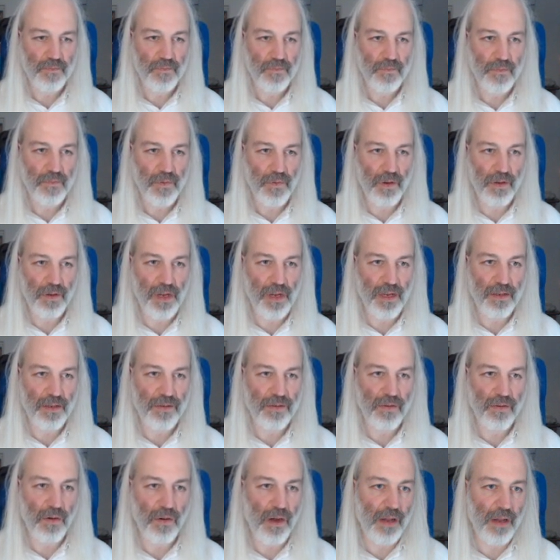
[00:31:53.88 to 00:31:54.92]
Okay,
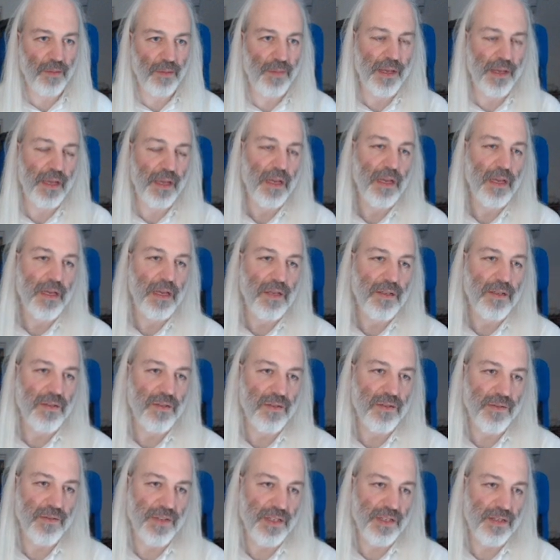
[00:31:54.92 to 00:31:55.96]
so
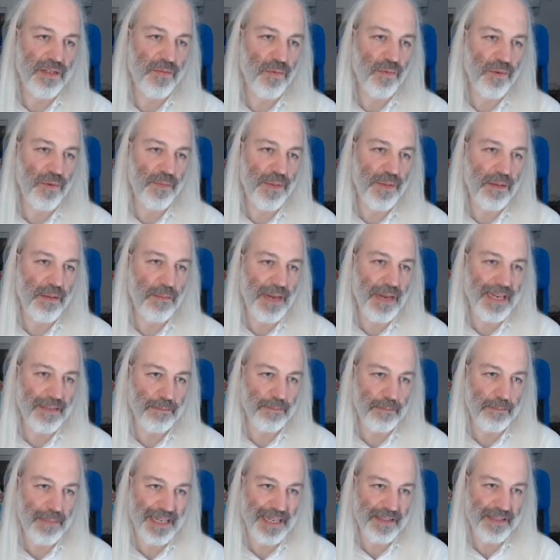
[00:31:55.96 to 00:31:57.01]
this will be my
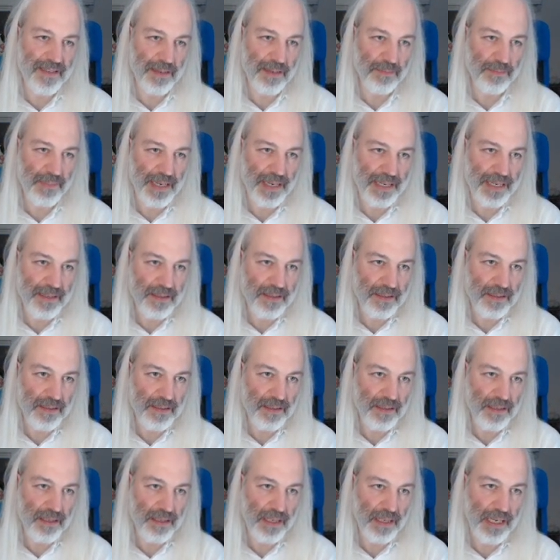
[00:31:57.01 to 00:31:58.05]
template,
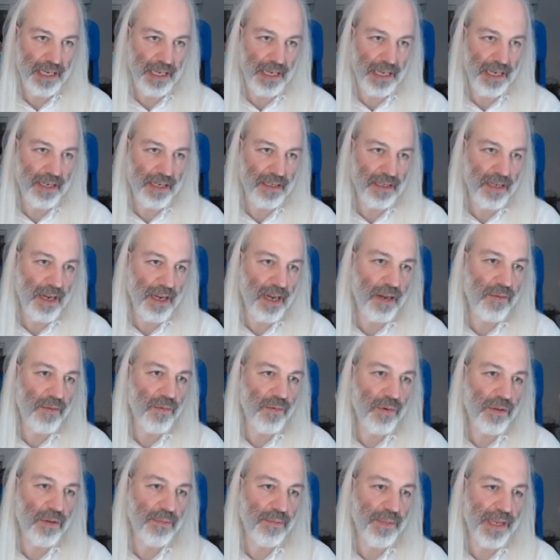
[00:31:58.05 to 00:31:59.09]
and I
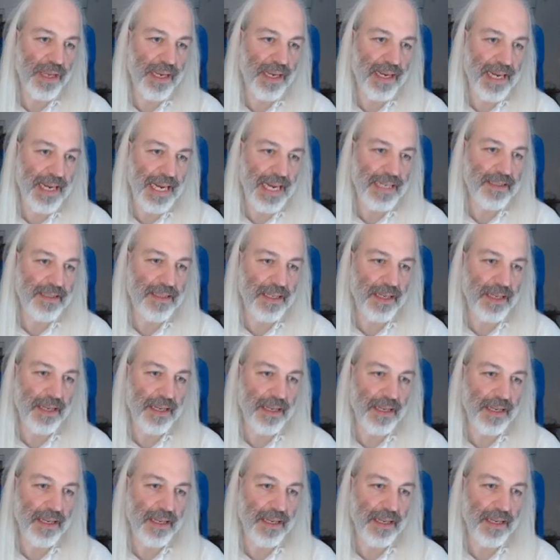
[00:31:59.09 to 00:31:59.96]
will be cutting